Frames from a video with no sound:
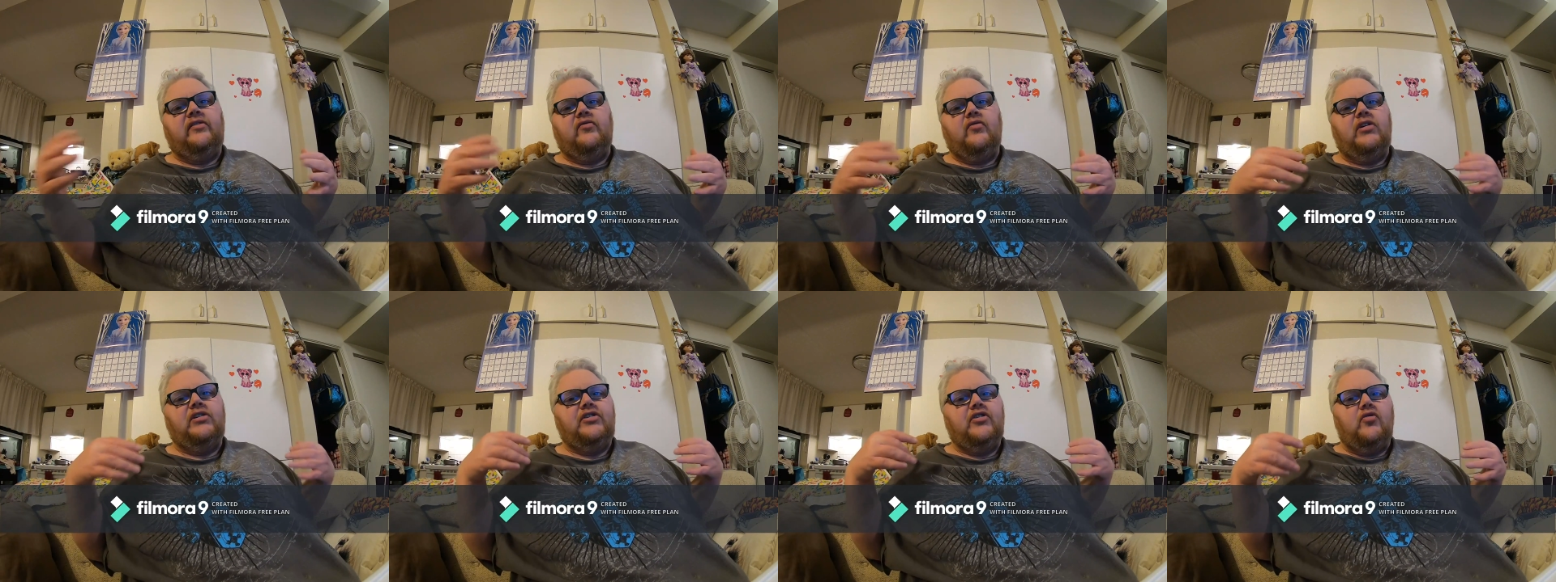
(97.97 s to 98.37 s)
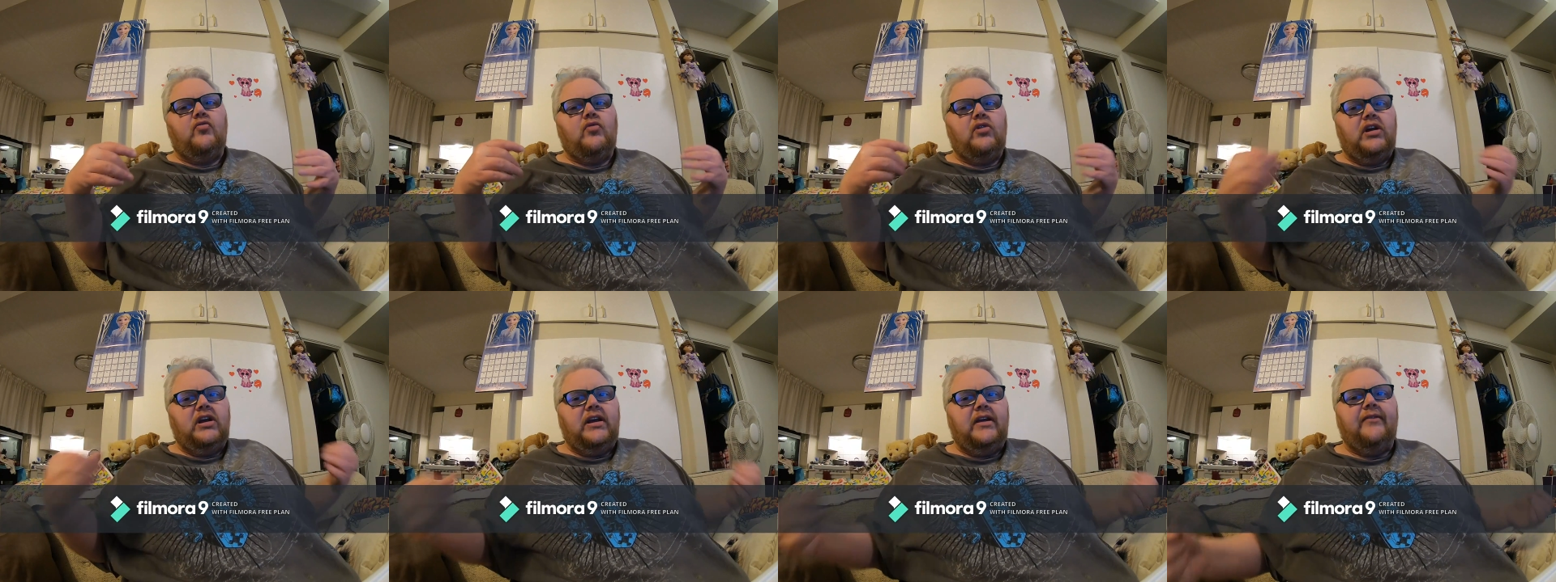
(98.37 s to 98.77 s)
so I don't
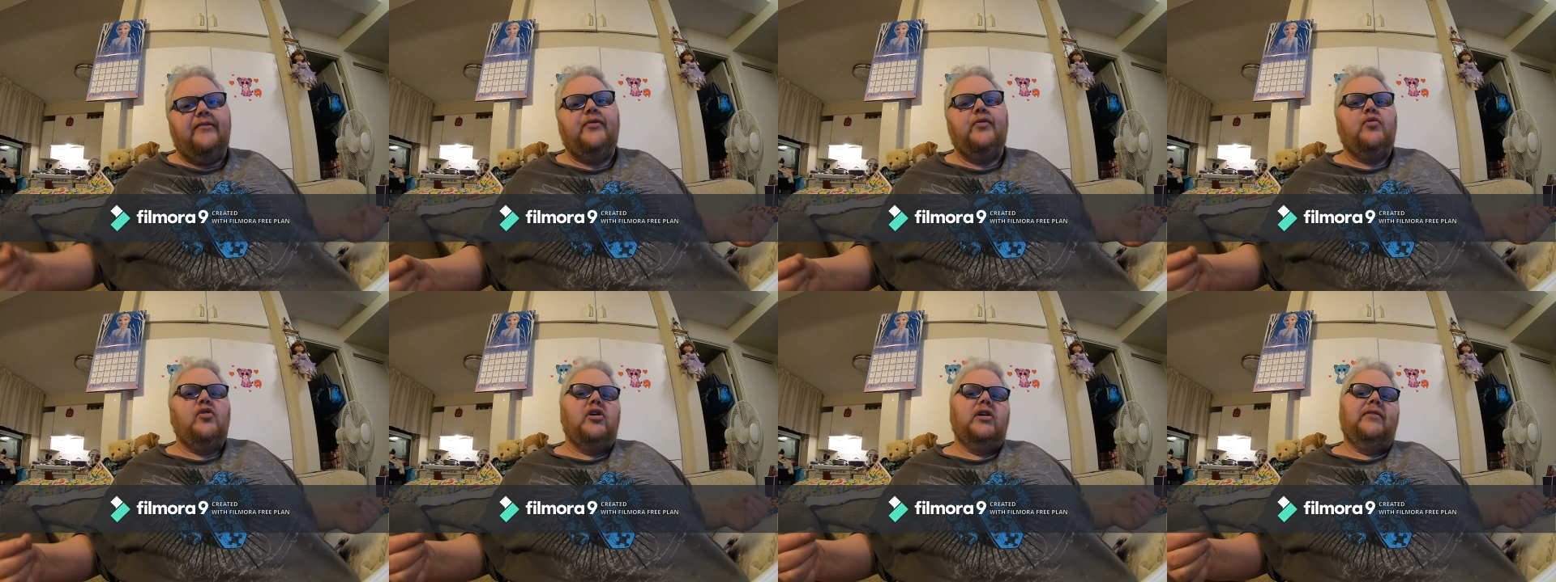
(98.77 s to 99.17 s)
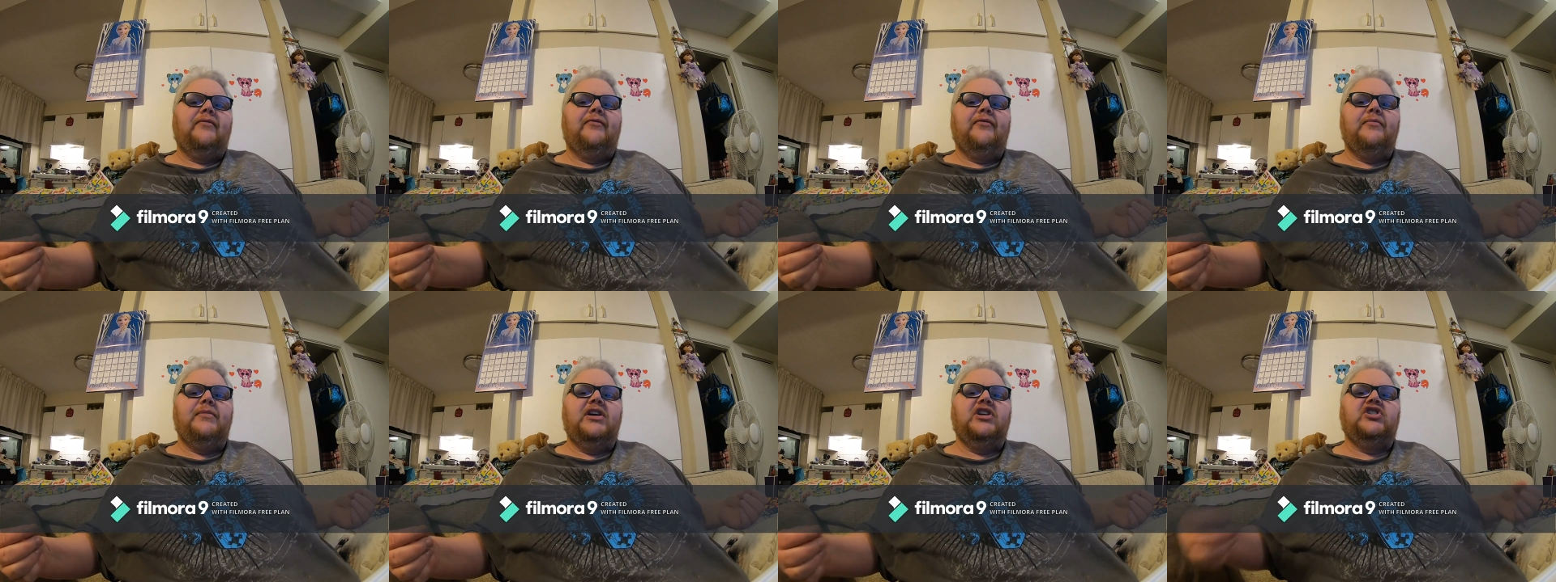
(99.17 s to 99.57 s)
want to give the wrong
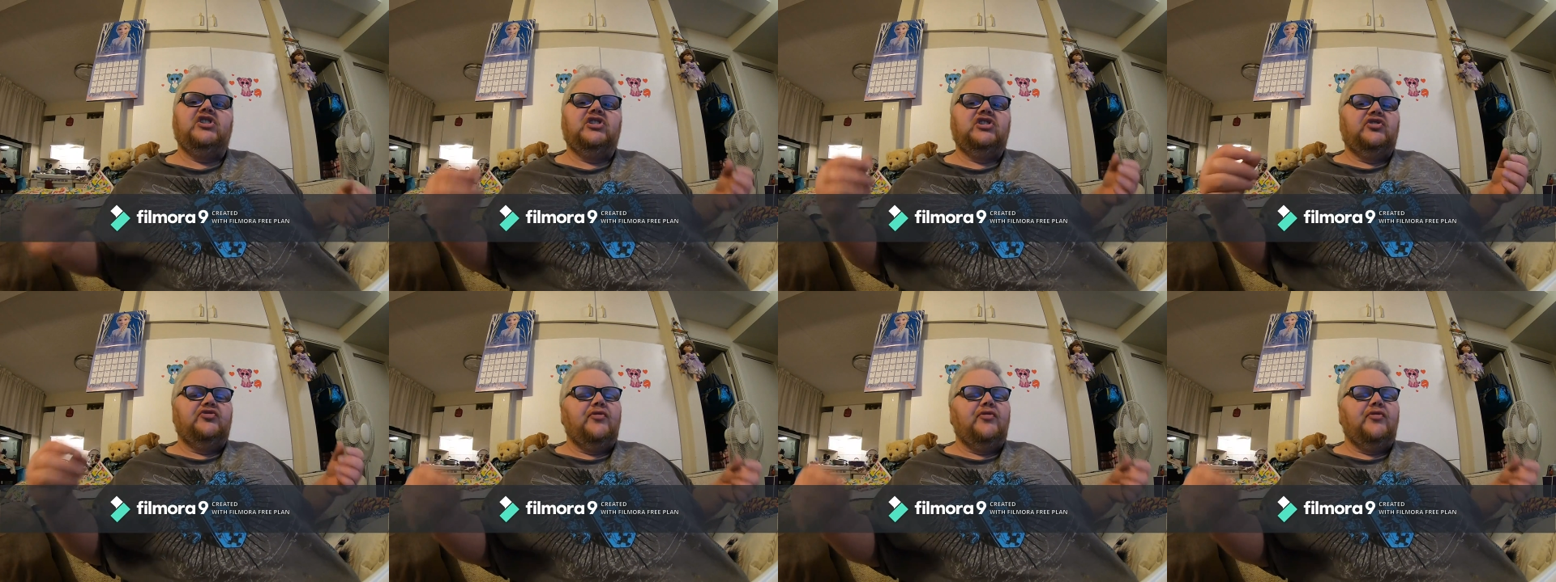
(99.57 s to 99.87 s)
information.